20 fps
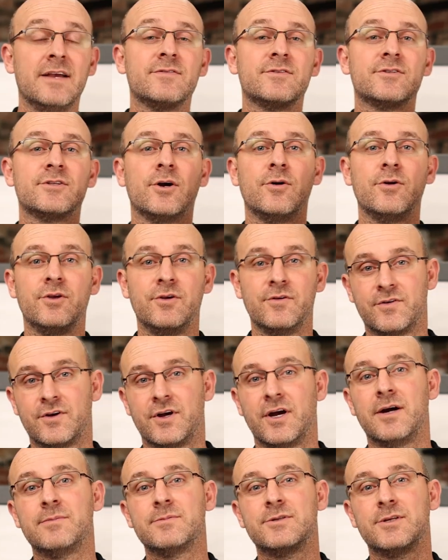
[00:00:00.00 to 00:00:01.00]
If so, you've
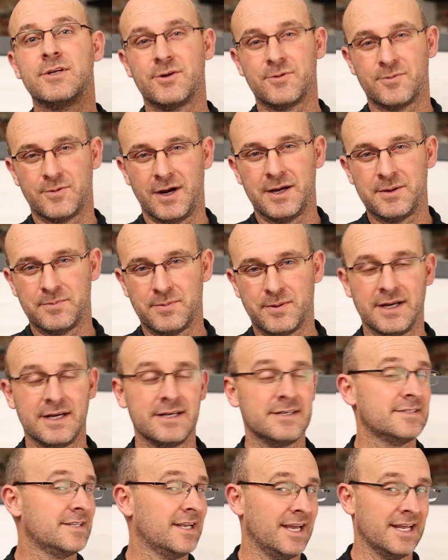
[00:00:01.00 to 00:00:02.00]
come to the right
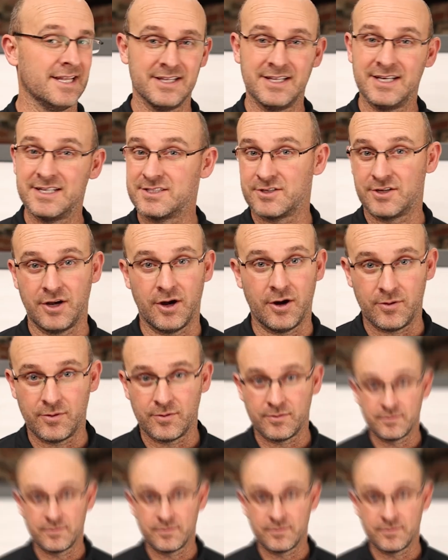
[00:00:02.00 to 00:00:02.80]
place, and let's go.